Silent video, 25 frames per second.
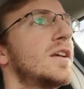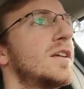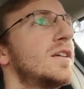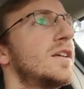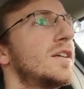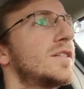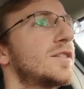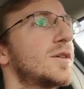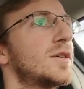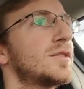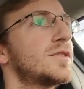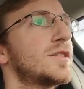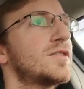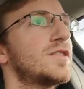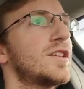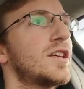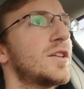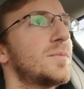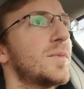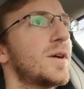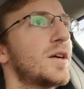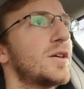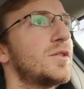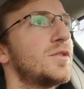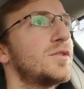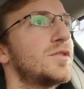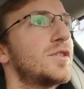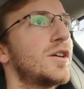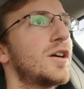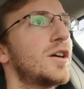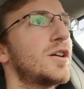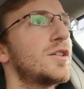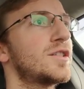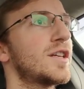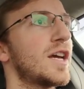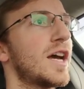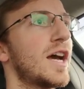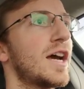Yeah, so as I said, my old
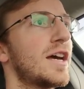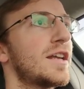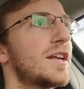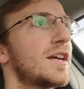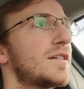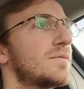car died.